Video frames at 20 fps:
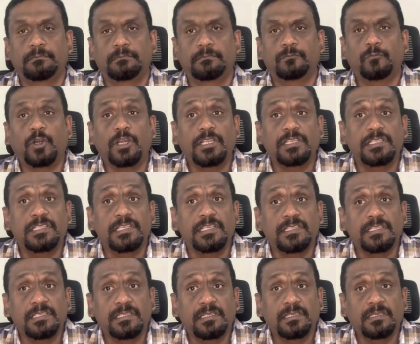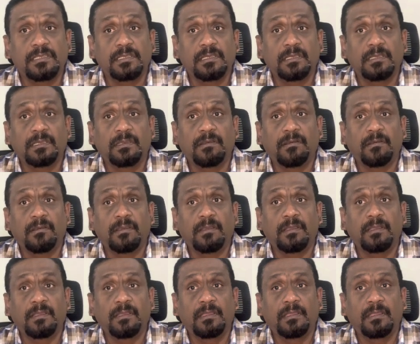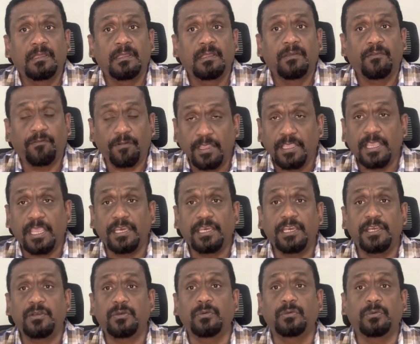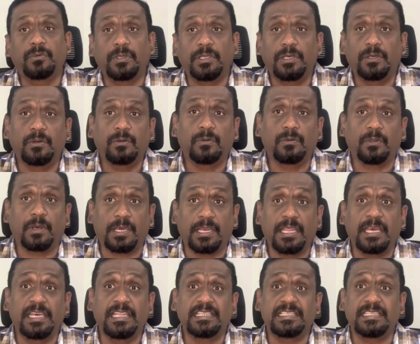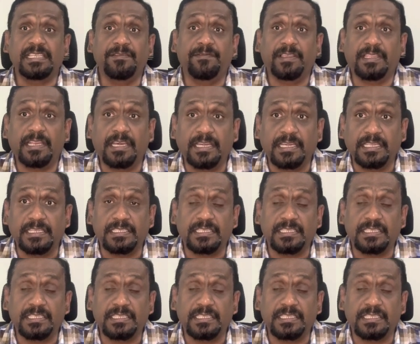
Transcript: What is this? Why I need to really see whether it